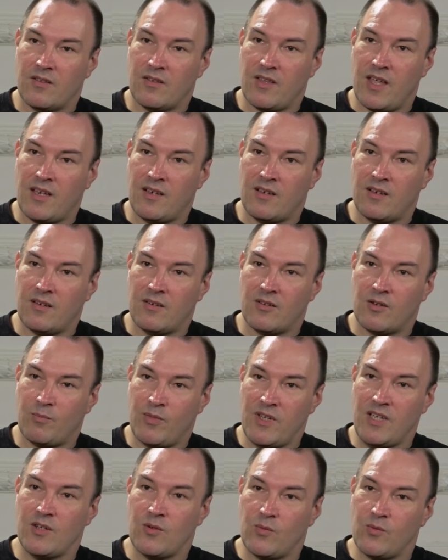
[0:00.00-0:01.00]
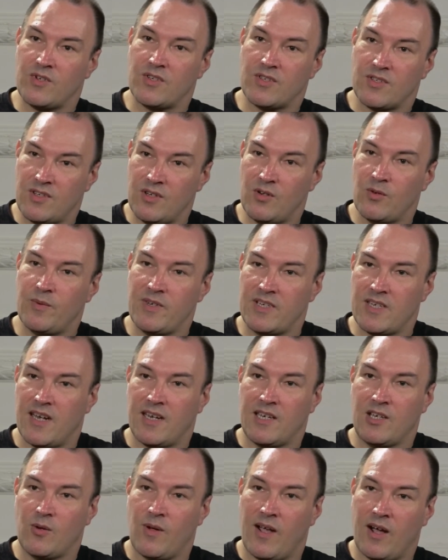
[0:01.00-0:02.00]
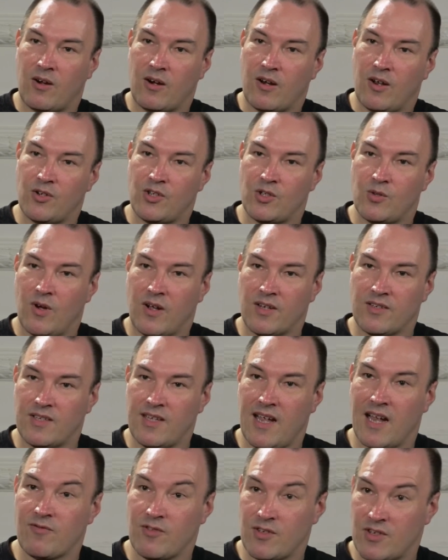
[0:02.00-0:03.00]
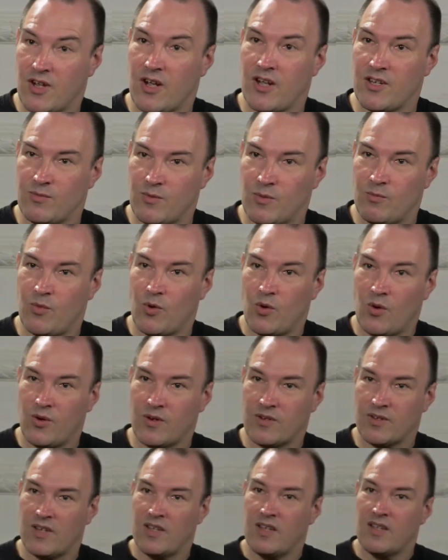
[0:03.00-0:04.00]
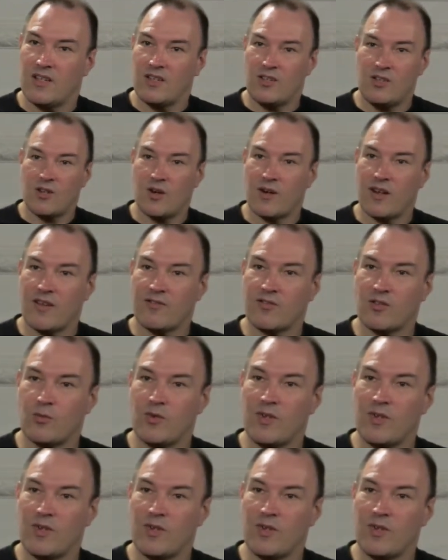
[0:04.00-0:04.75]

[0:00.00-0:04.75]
then the beacon would still be telling you how close you are to the advertisement board. You don't have to